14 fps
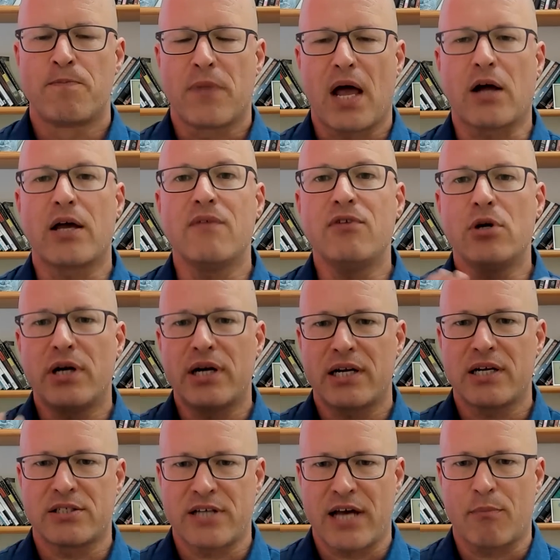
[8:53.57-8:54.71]
I'll give you an
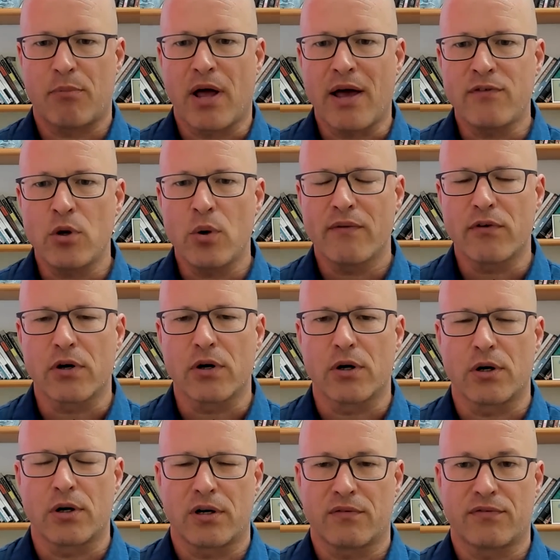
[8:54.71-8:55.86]
example. Have you ever
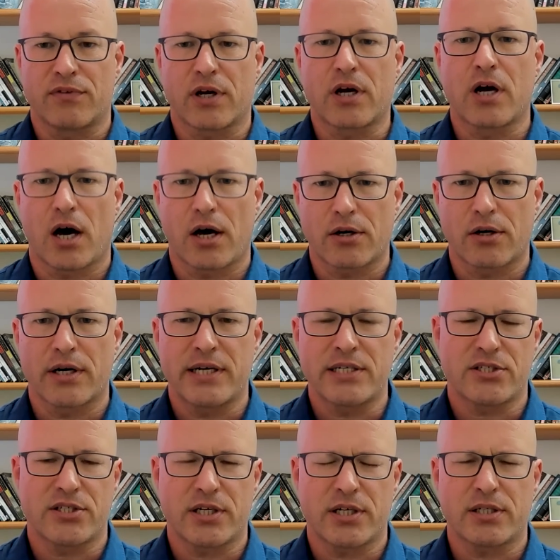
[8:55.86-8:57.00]
heard of the Cutter
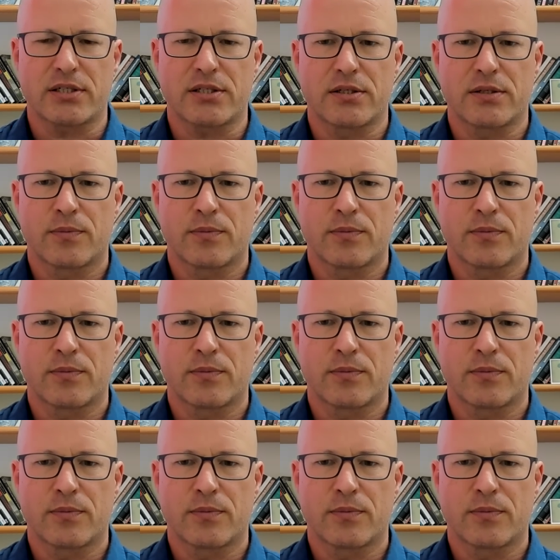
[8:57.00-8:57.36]
incident?